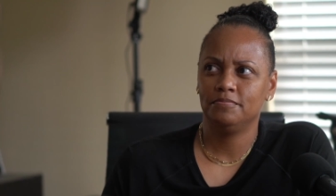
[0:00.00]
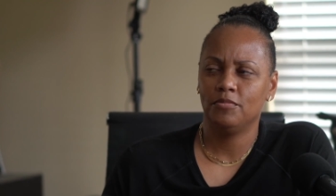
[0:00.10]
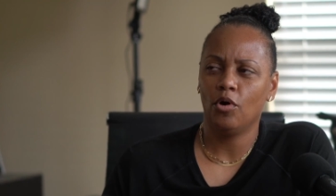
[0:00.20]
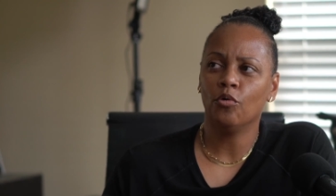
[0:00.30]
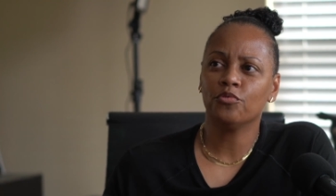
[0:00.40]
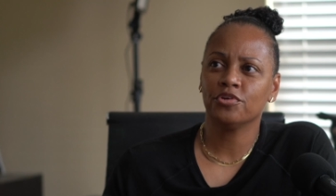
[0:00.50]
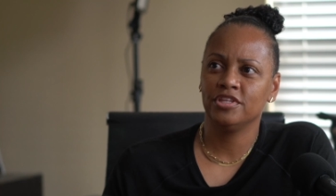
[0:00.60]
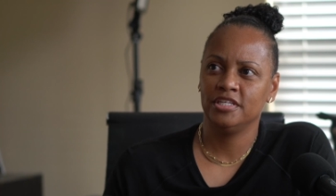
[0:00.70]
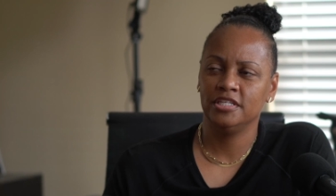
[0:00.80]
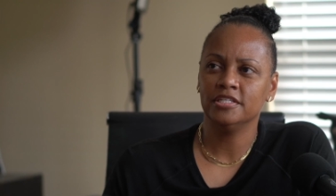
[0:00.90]
Over
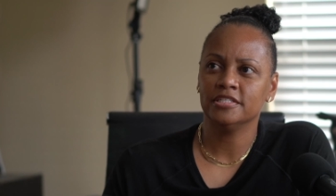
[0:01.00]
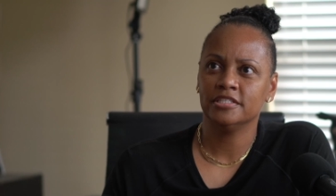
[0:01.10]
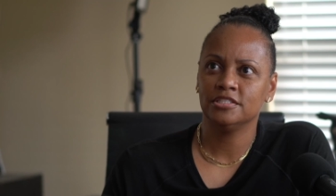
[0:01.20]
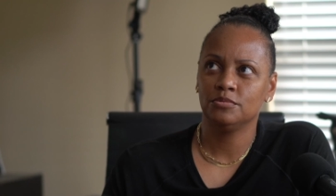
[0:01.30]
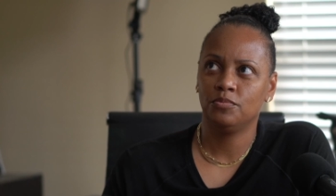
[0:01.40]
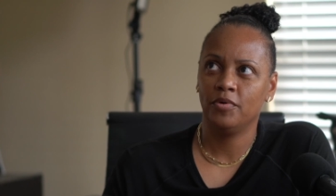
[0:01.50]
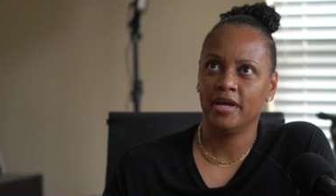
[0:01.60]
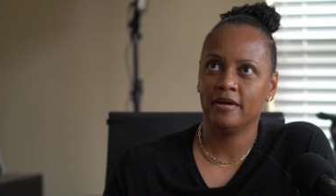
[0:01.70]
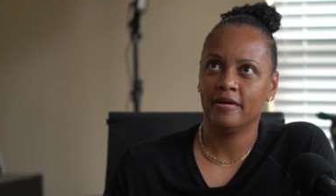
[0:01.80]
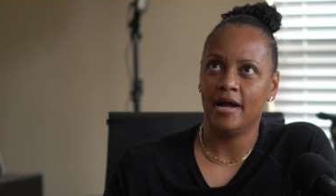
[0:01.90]
the years,
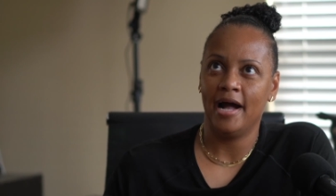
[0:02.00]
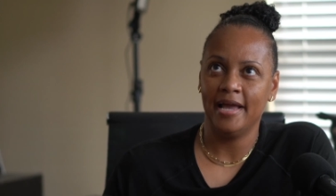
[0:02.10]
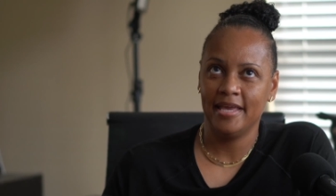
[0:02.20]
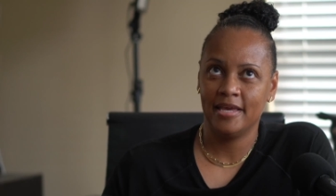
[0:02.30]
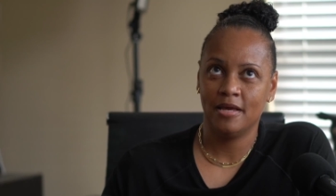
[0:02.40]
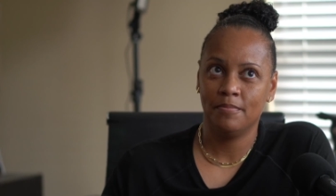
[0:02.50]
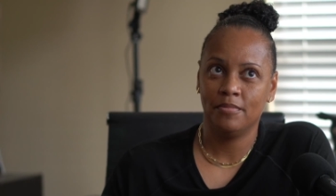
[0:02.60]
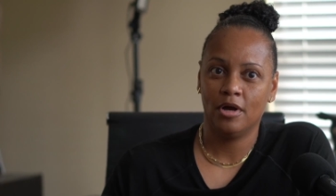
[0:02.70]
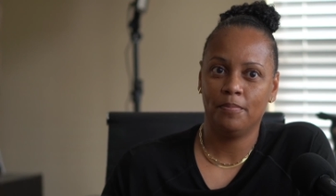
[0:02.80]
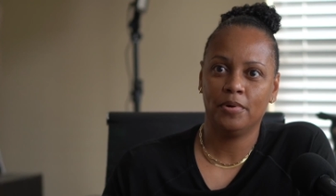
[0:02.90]
where I am
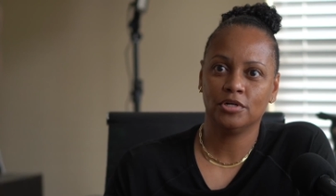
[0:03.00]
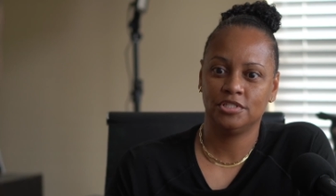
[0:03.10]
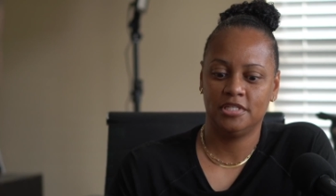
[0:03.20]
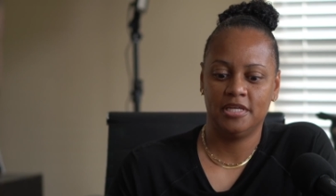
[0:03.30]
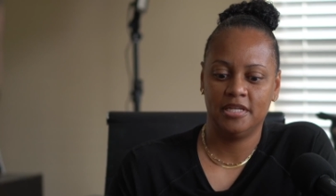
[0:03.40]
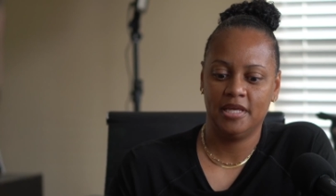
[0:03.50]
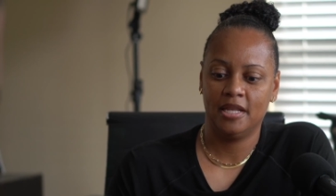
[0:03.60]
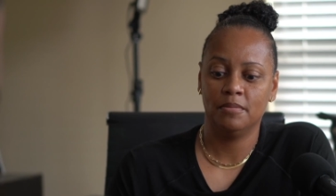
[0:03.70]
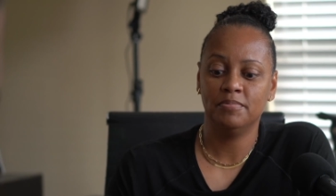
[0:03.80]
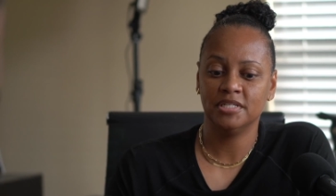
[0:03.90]
a person in
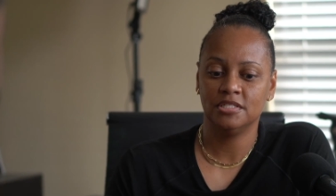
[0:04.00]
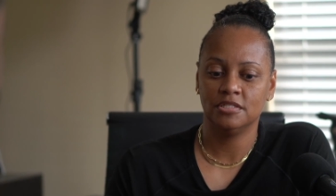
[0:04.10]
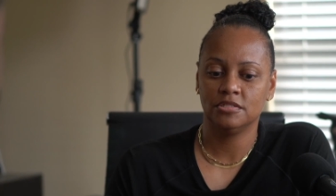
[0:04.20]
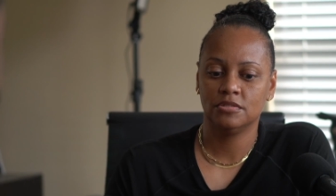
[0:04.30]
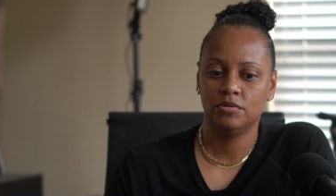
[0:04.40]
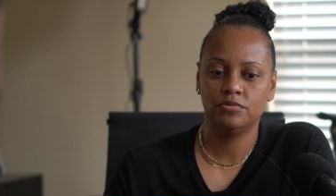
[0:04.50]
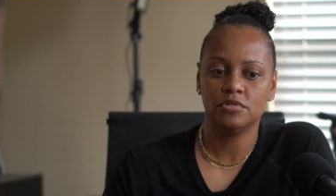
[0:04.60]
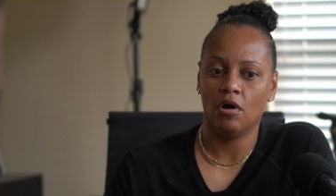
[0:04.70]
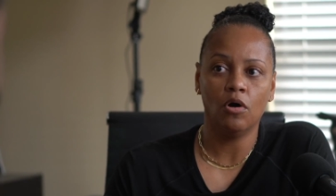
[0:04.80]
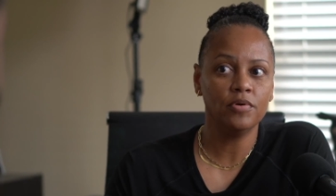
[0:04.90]
a business who's
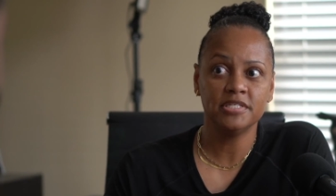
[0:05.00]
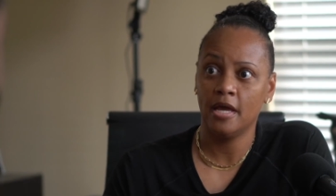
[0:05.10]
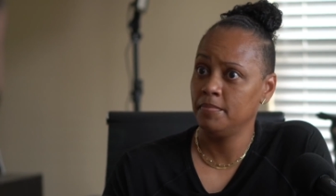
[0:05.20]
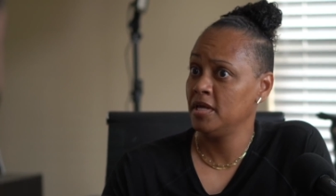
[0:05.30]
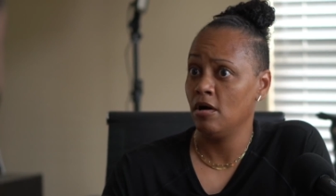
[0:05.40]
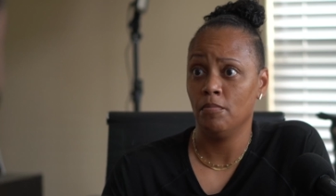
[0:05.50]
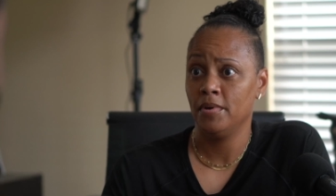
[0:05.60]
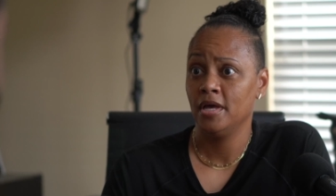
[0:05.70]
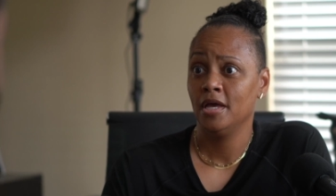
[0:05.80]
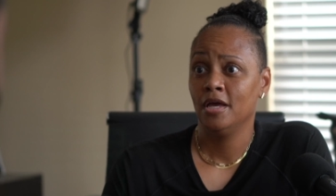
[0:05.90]
always happy to help.
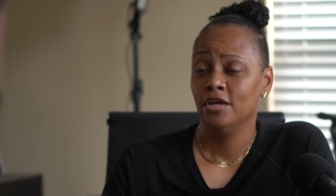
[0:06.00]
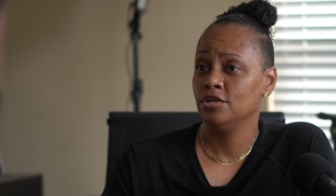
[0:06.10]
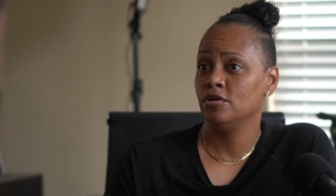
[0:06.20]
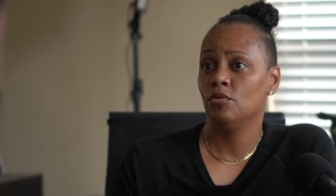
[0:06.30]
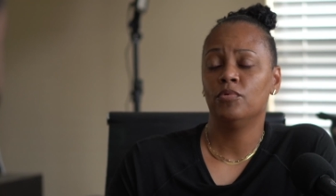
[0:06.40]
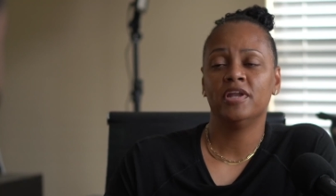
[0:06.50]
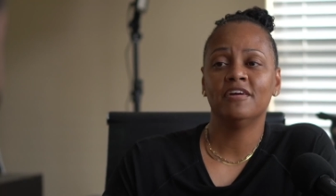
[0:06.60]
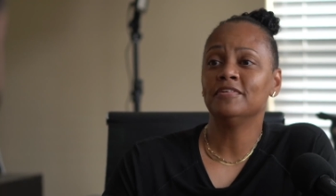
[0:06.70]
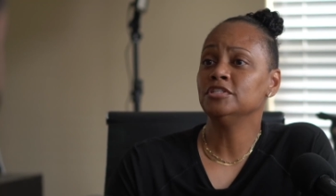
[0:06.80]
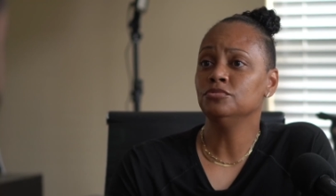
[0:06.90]

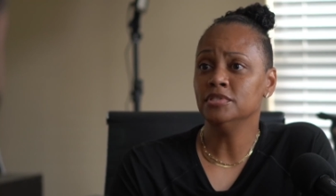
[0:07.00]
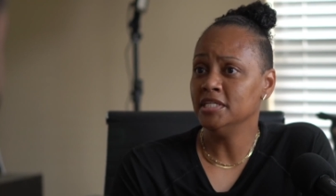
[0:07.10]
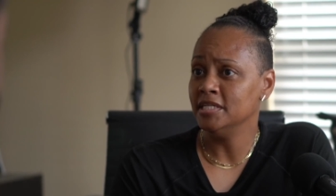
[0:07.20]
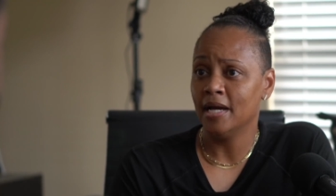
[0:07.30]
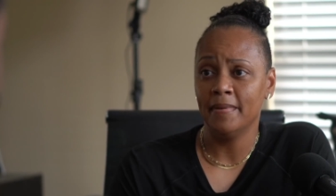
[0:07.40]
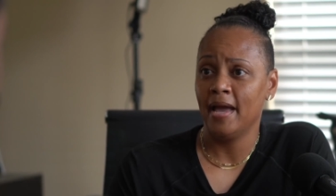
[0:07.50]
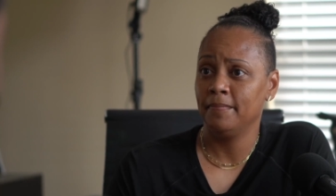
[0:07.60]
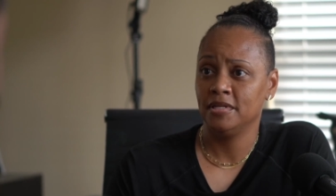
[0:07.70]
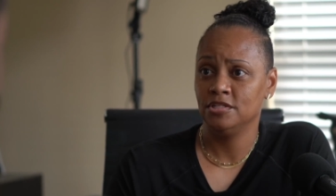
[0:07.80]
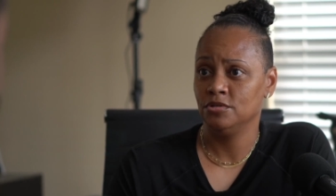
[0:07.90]
Whatever you need, I'm
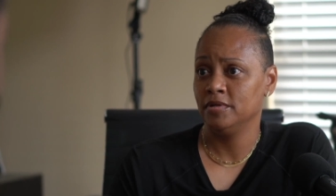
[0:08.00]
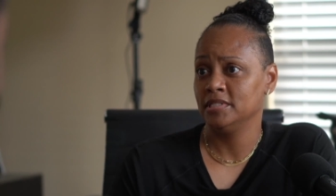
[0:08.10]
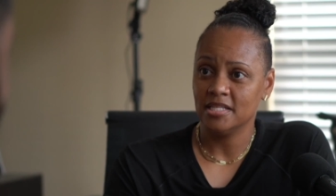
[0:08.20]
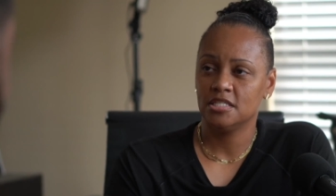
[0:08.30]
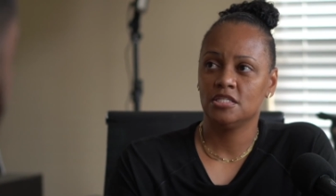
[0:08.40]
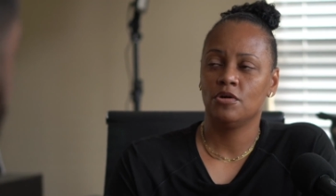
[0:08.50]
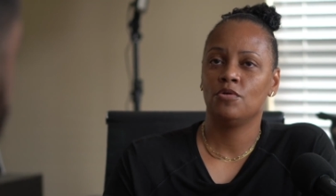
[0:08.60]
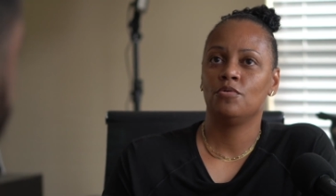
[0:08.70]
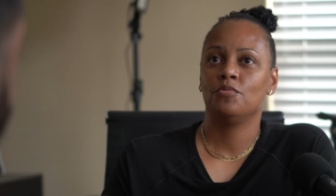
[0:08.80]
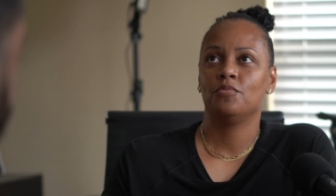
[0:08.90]
happy to do it.
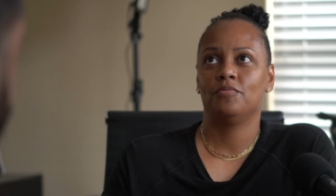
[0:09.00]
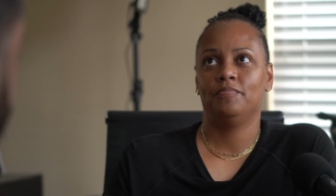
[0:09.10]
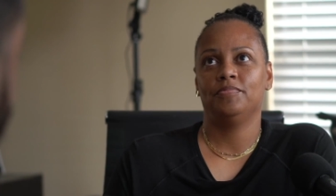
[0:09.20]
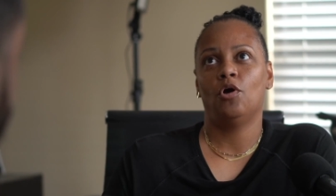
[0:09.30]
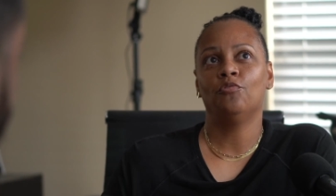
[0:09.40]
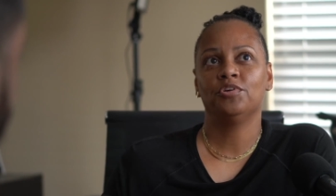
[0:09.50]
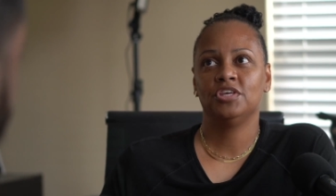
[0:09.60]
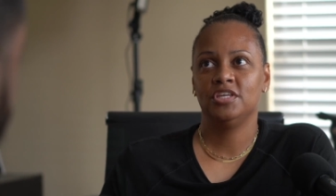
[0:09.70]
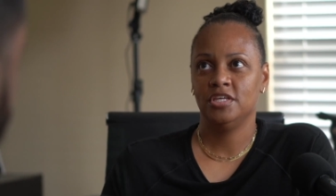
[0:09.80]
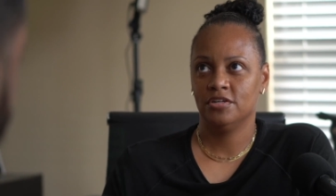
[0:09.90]
So over the
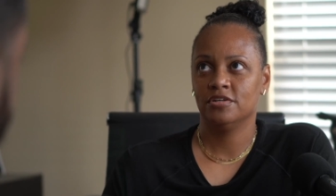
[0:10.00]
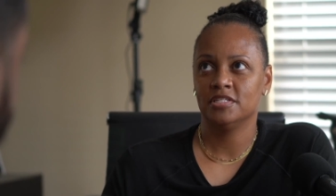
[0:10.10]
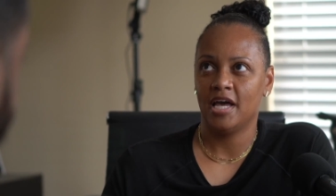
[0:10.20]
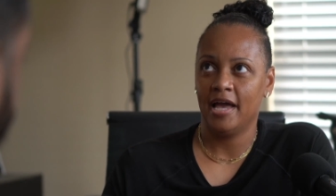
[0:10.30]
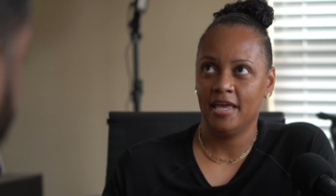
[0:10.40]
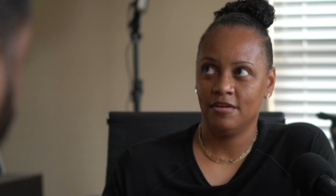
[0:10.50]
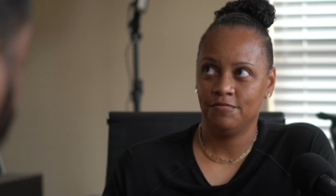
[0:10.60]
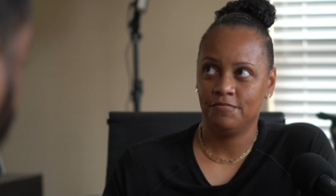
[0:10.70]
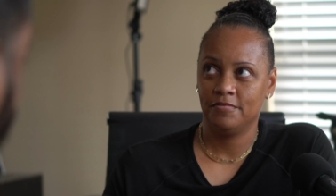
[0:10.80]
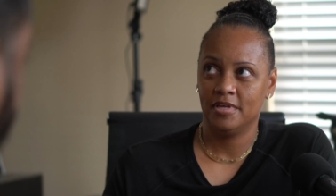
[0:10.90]
years, I
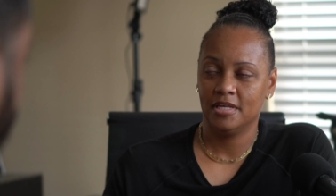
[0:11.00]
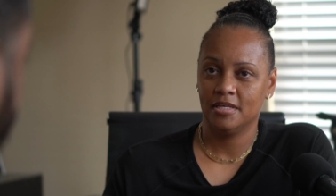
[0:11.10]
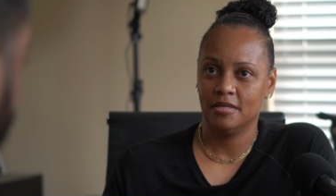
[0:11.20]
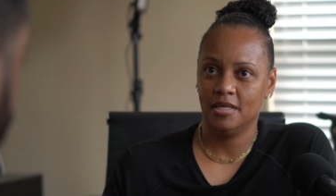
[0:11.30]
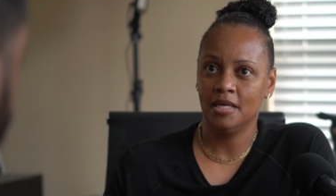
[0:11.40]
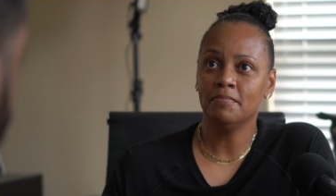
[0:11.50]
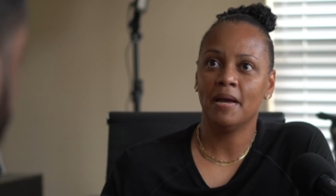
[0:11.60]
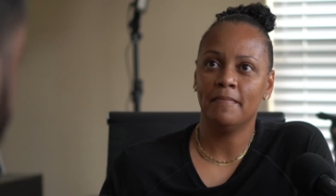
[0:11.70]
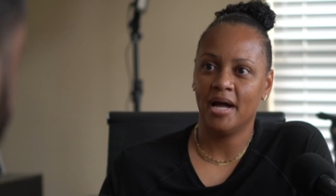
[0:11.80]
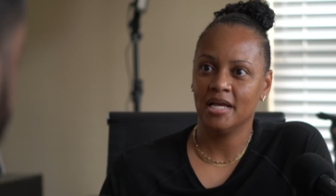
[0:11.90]
have, in my
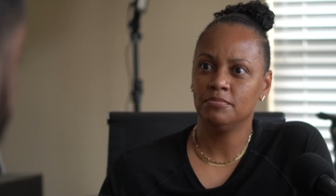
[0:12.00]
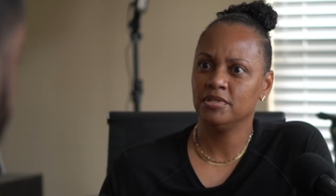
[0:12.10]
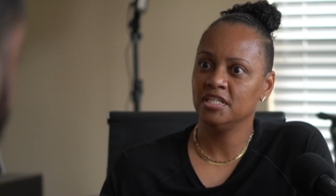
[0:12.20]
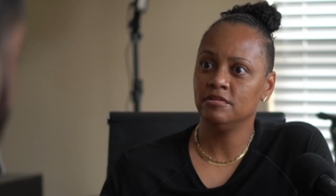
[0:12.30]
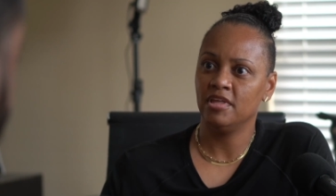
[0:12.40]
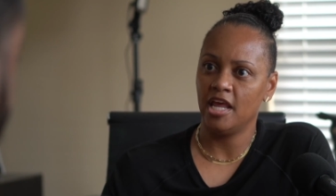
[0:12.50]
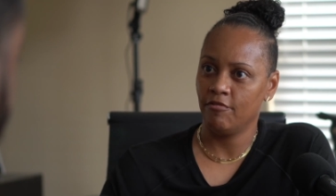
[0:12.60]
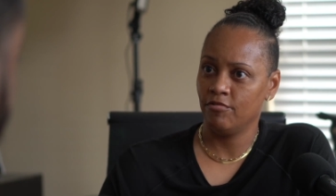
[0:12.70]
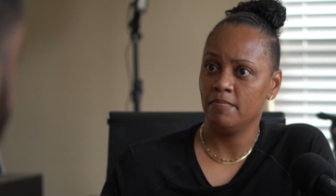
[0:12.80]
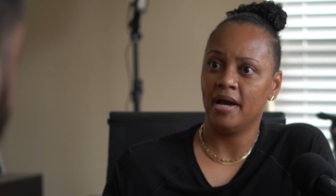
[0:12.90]
mind, believed that
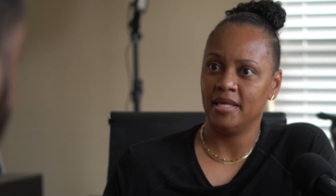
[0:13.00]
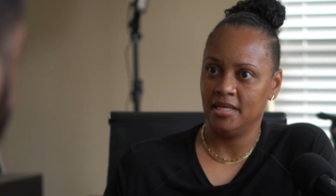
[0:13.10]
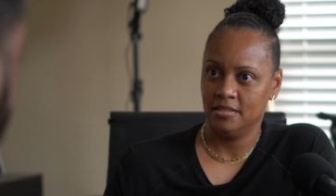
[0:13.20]
everybody